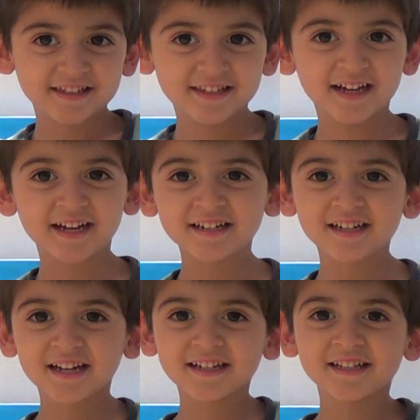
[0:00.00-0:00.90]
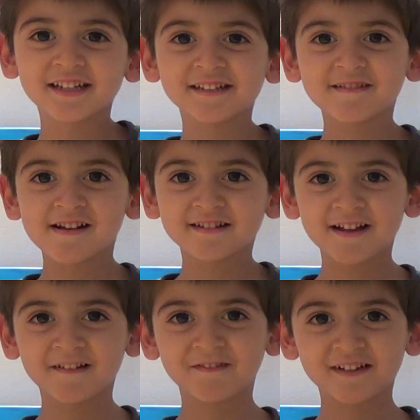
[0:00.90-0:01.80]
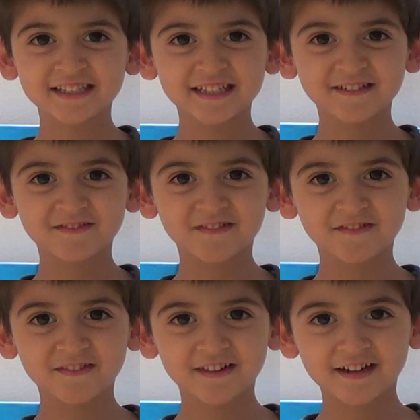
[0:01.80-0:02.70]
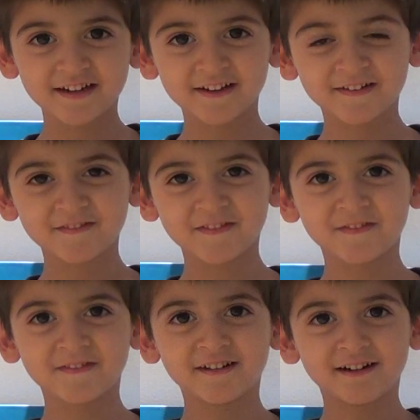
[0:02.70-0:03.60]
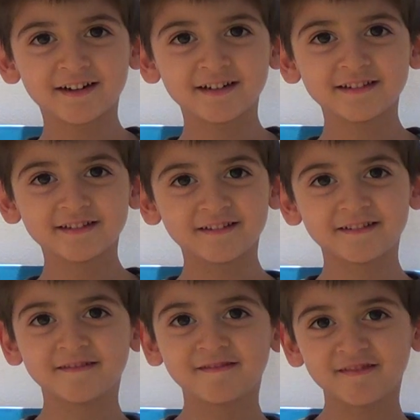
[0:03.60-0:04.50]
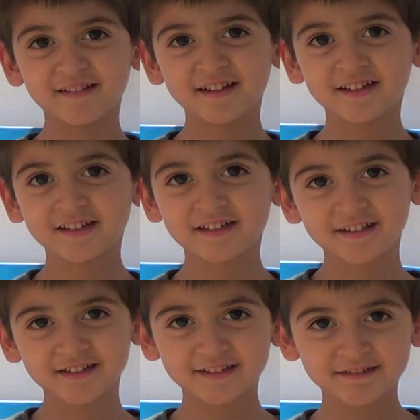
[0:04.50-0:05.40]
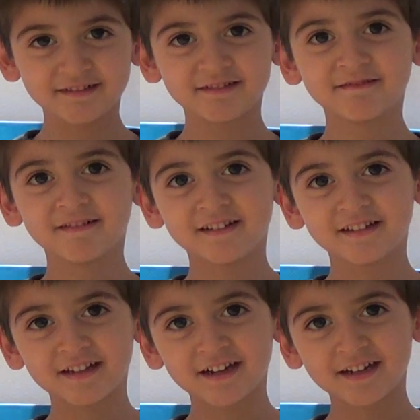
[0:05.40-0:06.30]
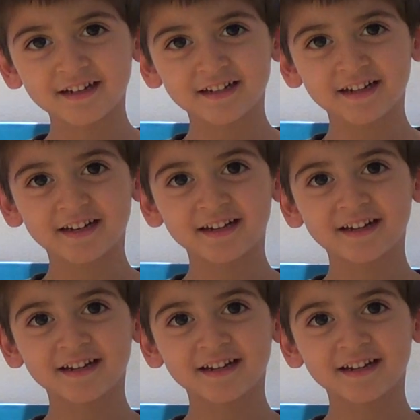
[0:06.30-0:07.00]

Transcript: 9, 18, 27, 26, 45, 54, 63, 38, 190.